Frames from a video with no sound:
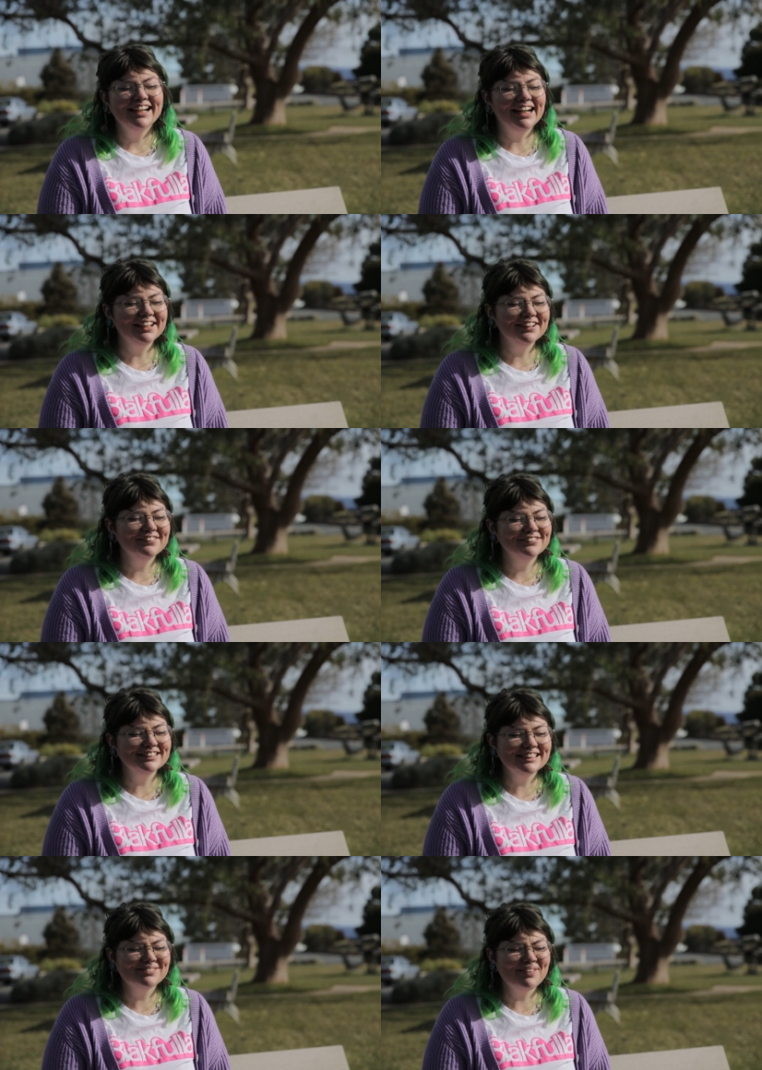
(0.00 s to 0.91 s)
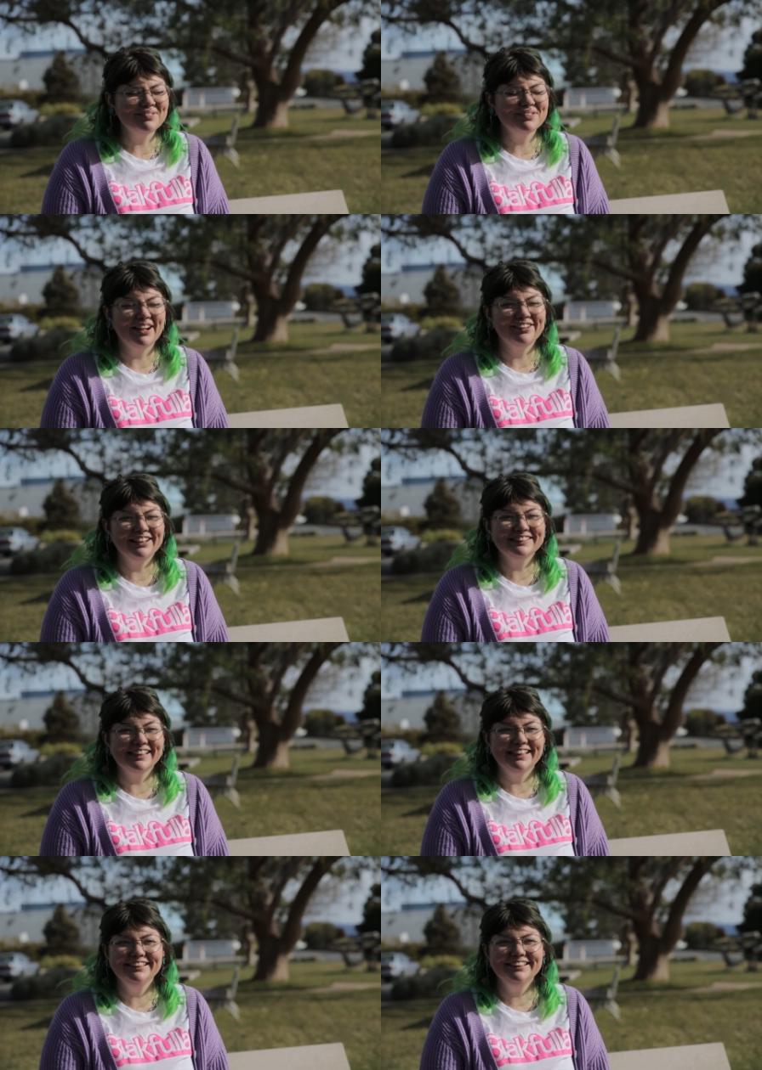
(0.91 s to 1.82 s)
I was maybe about
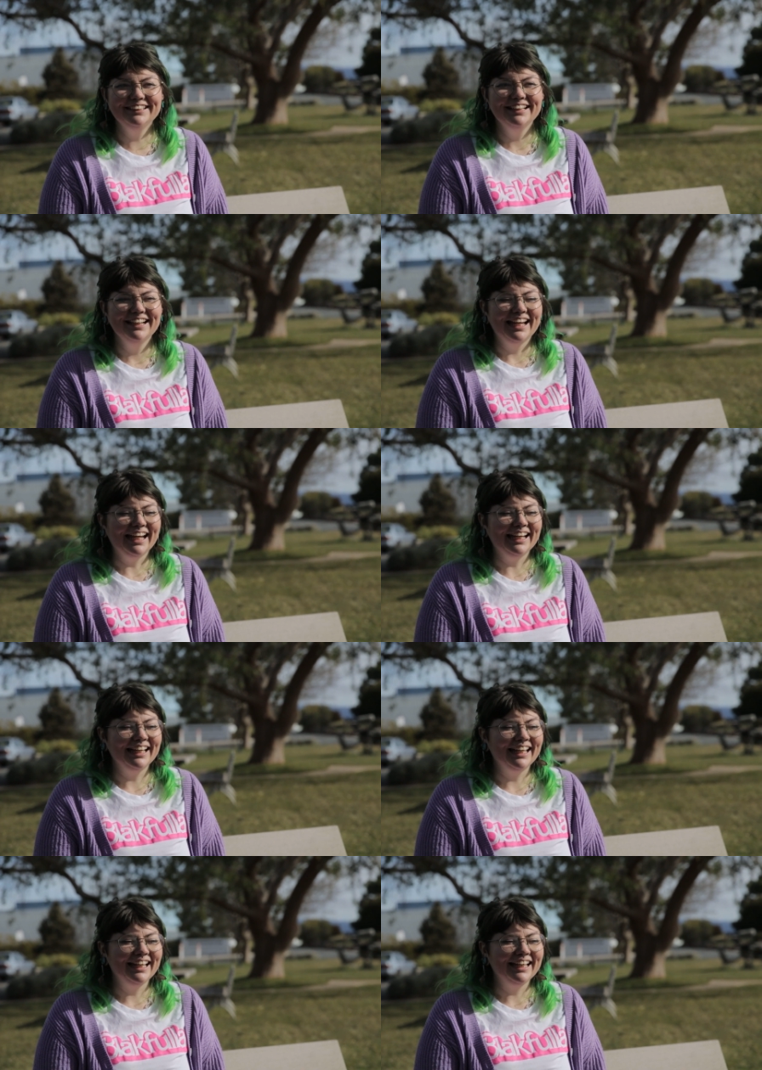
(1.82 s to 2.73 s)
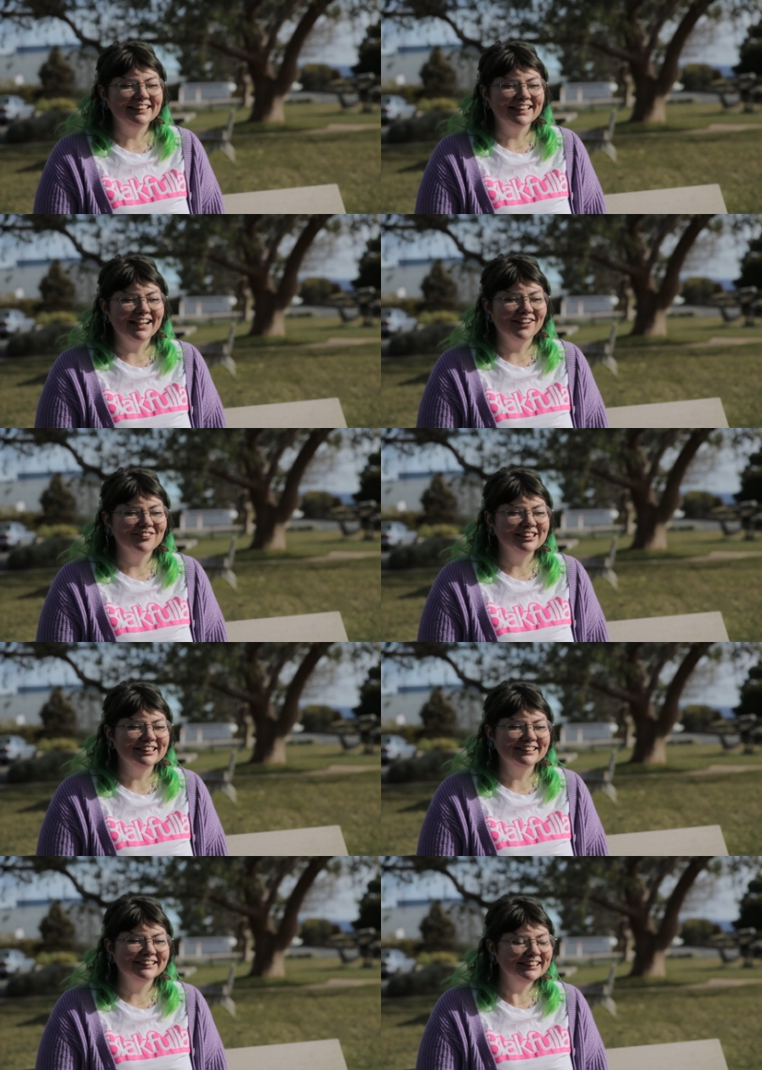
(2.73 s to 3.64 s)
19, and I
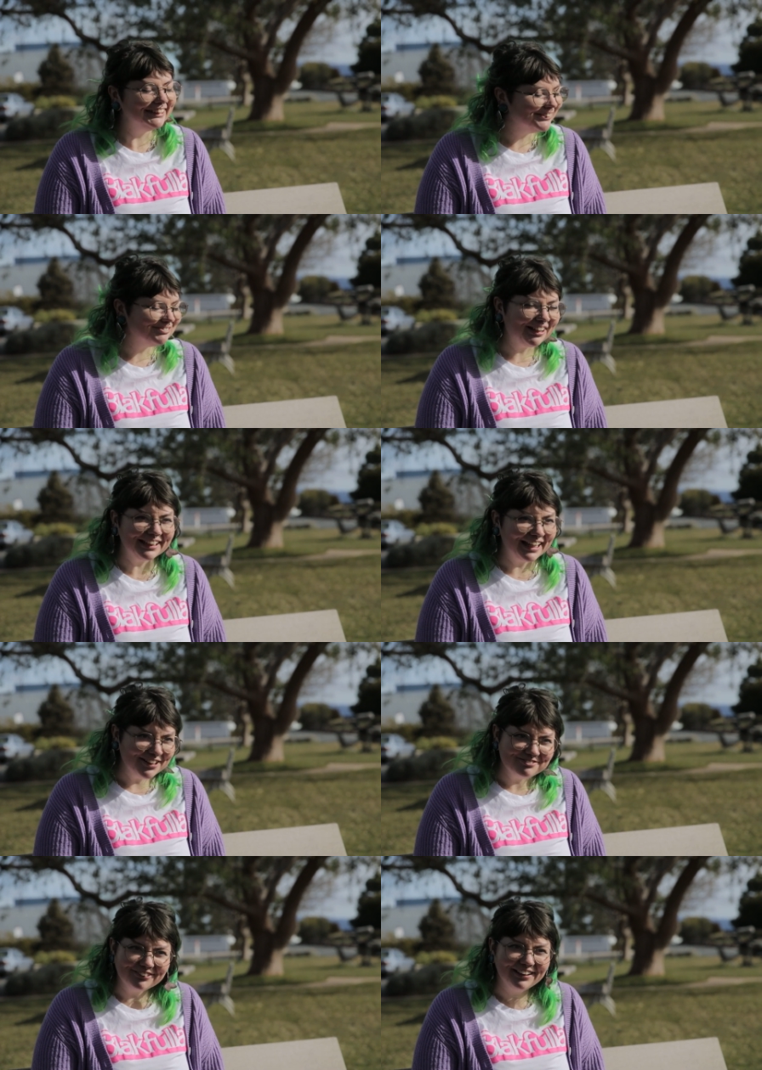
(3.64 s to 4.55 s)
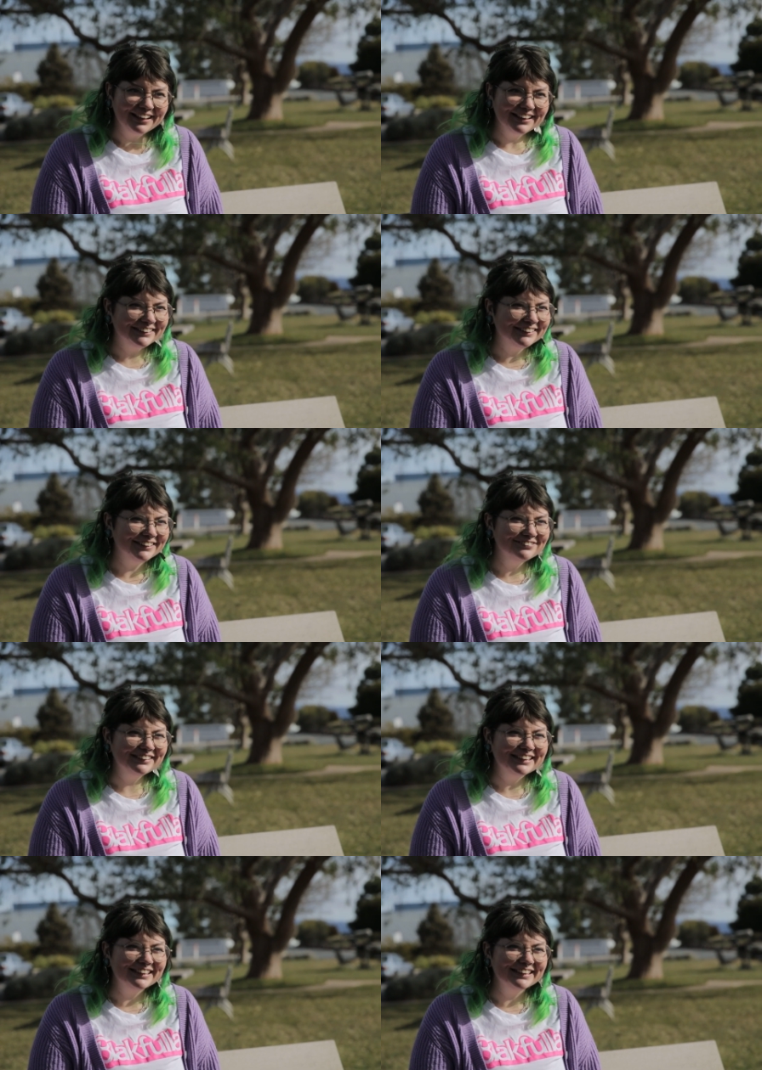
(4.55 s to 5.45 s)
was sitting by a campfire
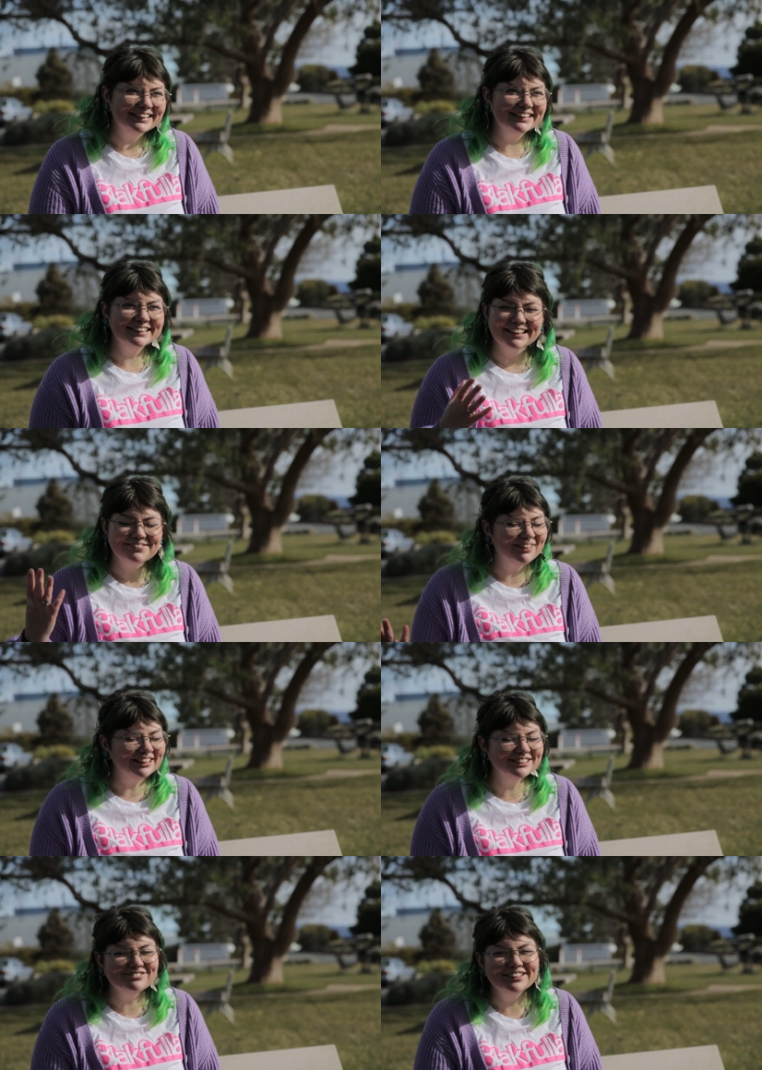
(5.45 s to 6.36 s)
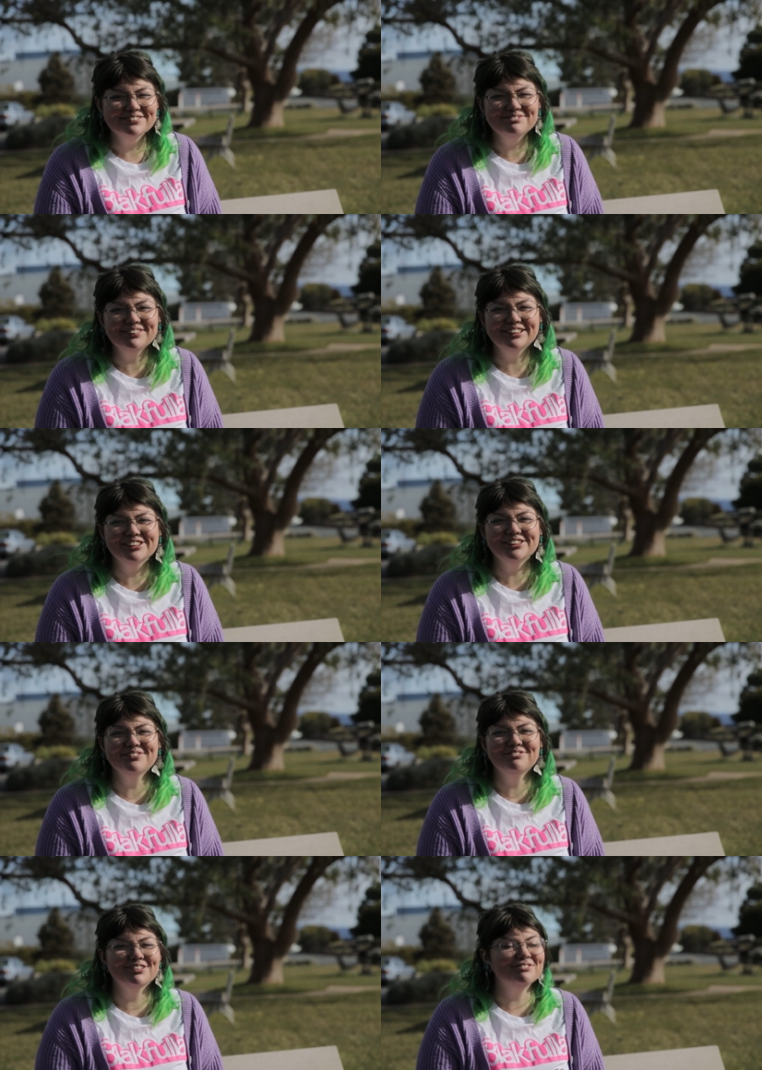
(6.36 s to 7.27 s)
with a bunch of other
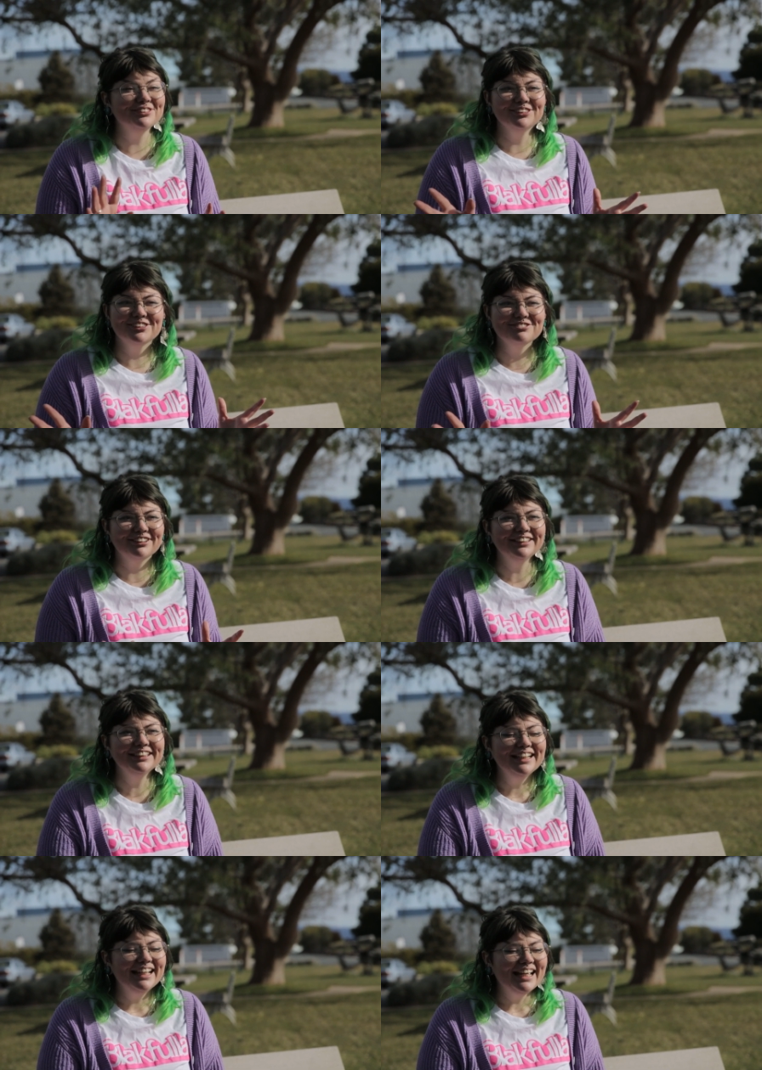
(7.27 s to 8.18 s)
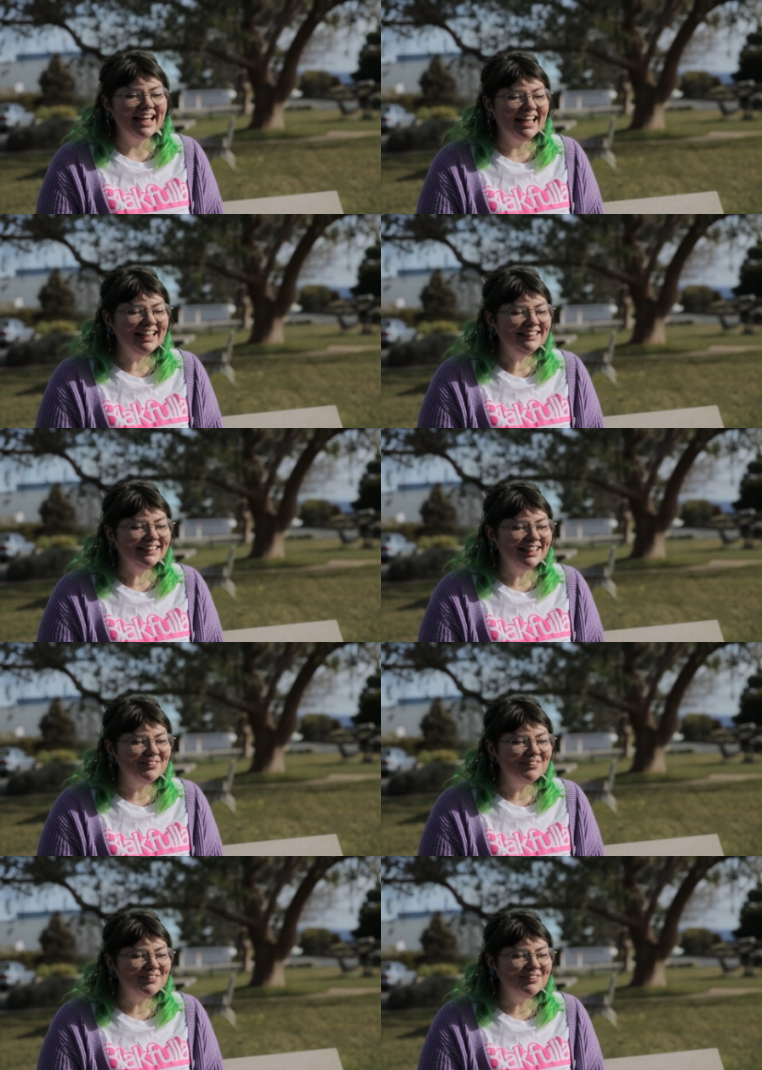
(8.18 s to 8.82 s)
mob from all over, and